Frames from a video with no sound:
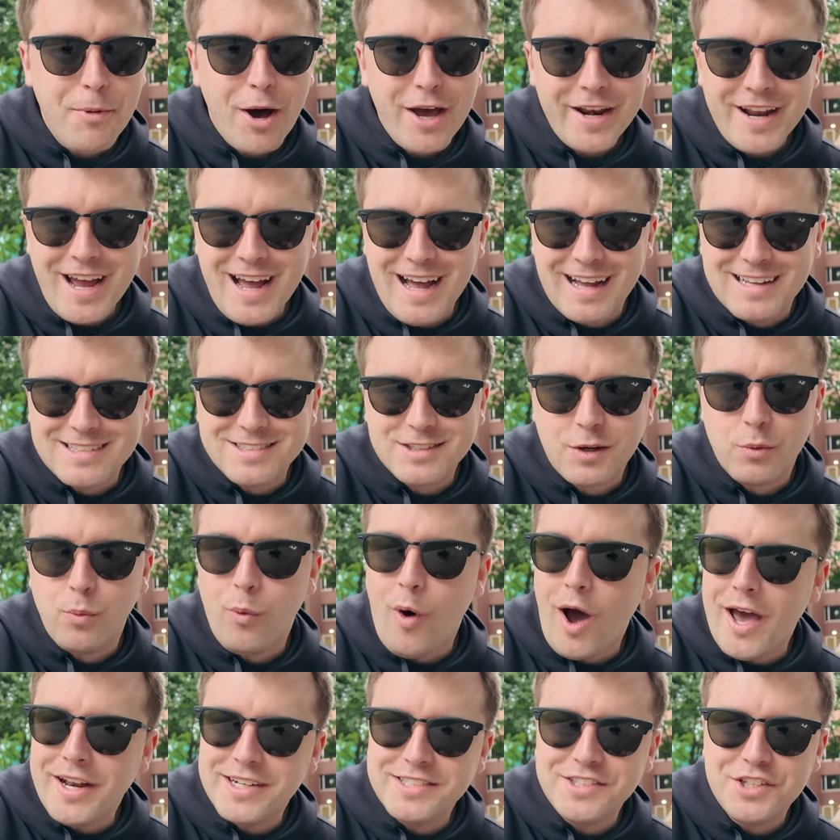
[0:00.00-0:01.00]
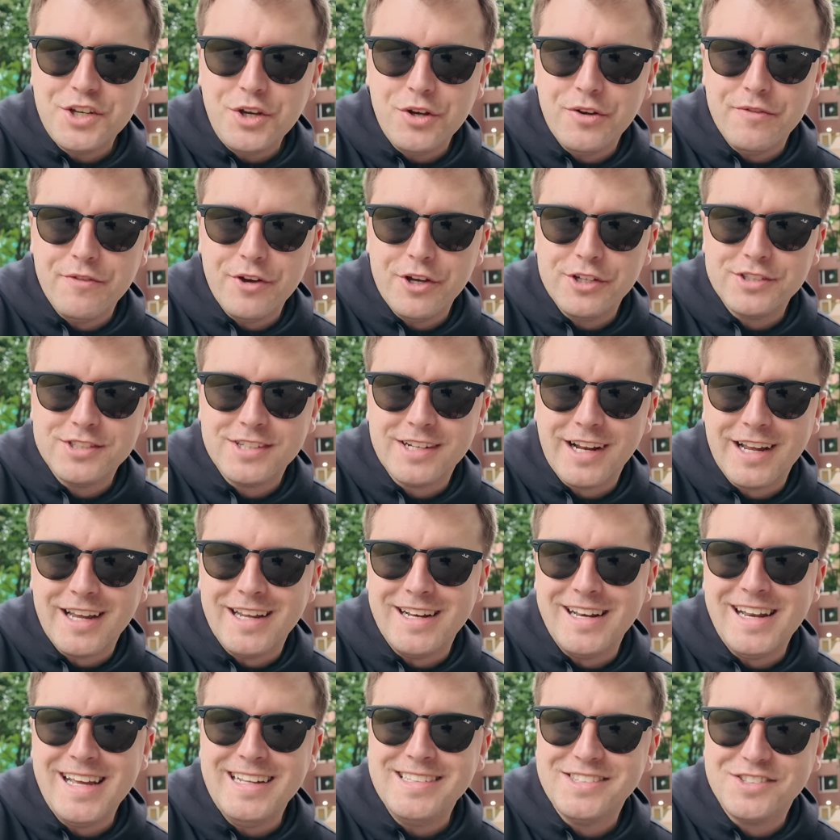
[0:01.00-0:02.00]
might ask, why does a
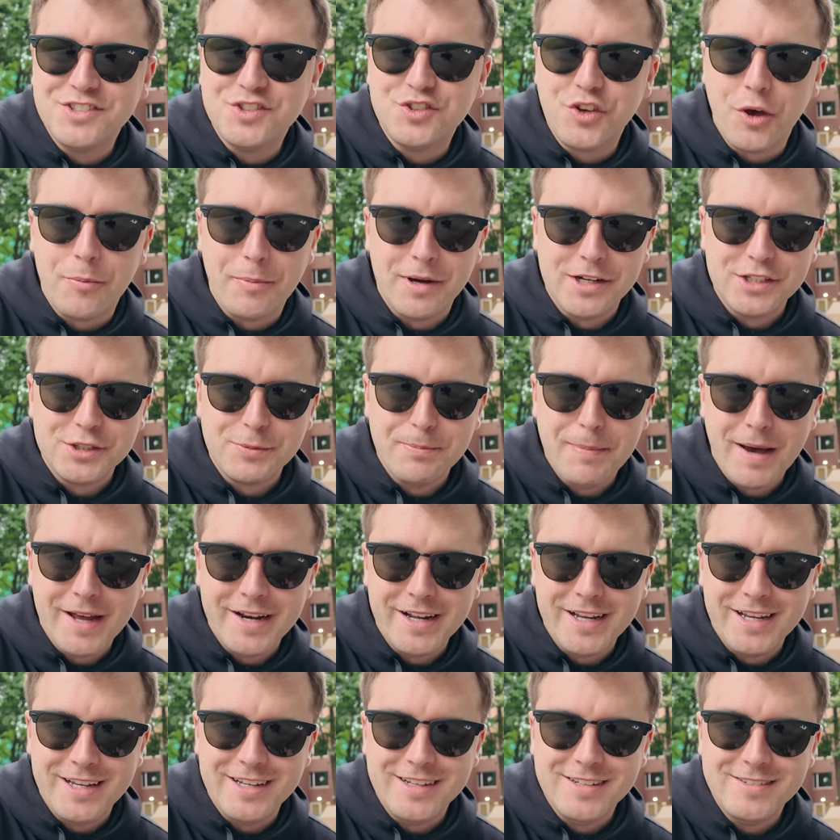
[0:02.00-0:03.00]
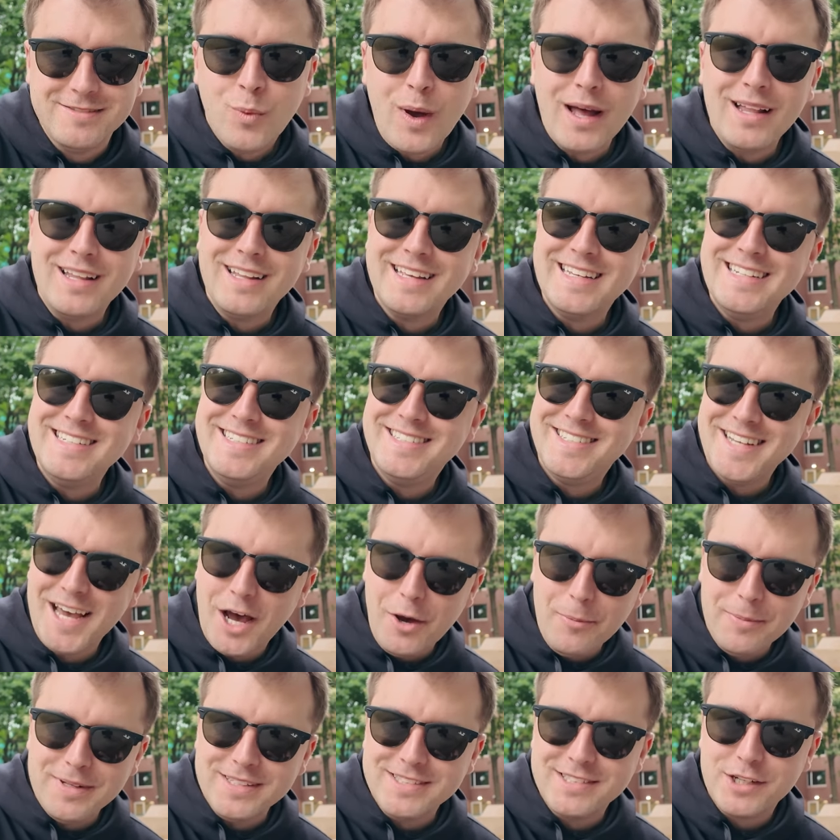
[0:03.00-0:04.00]
university need so much money? Well,
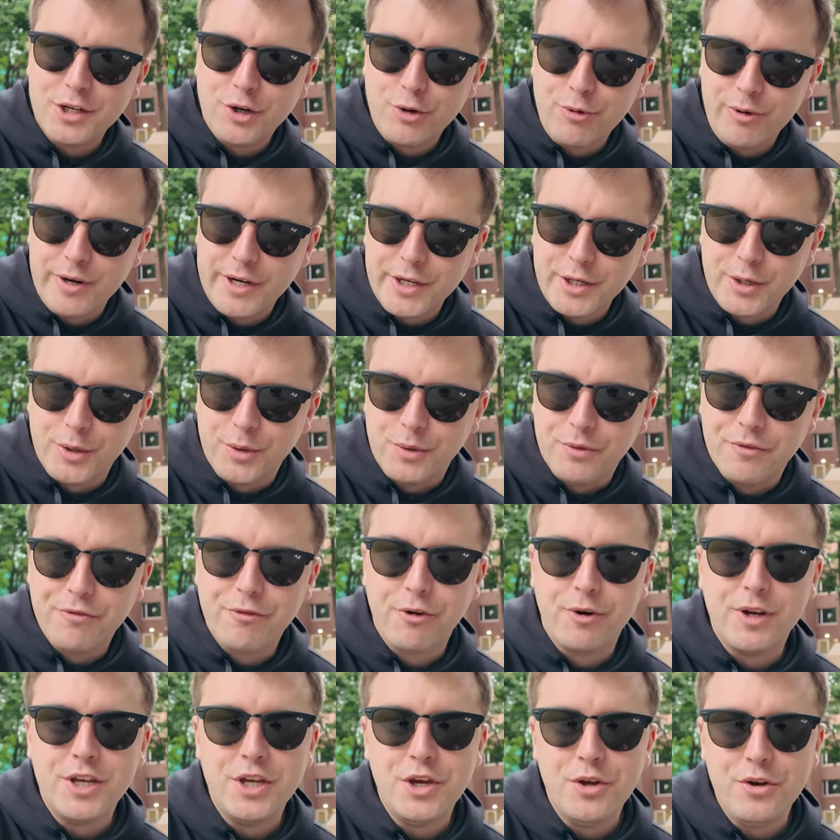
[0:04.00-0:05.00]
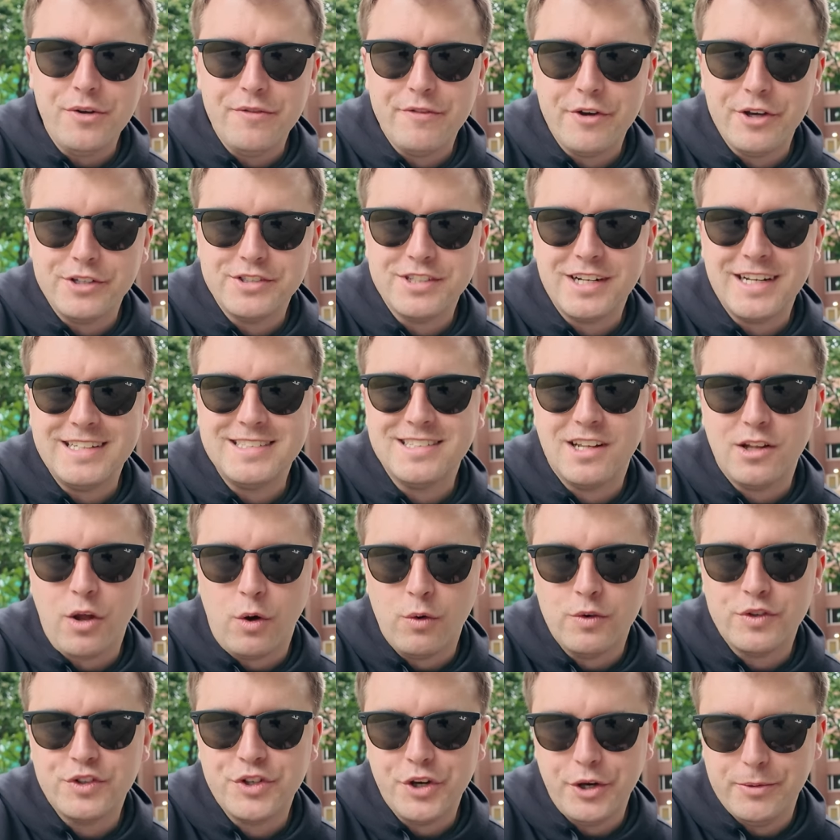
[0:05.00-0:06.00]
endowments are critical for a university's
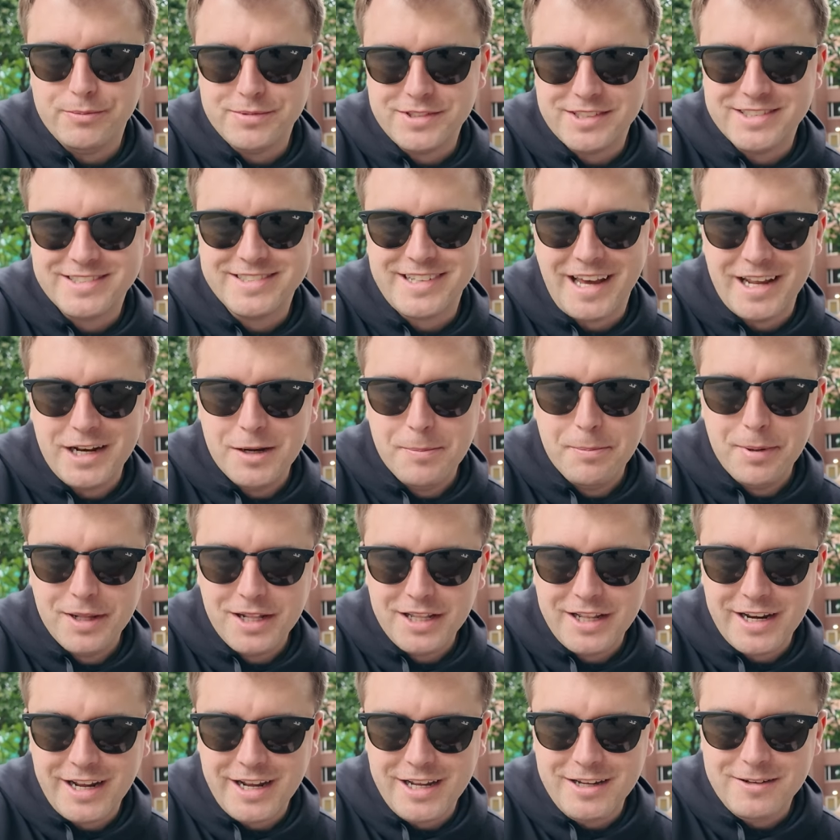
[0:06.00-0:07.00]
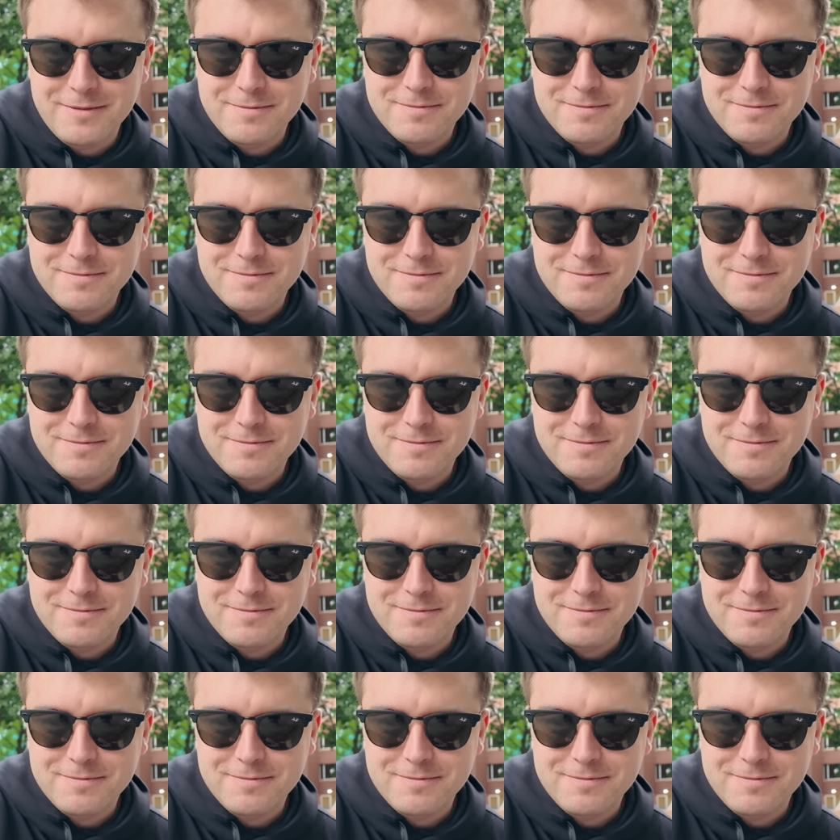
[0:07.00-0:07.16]
long-term sustainability.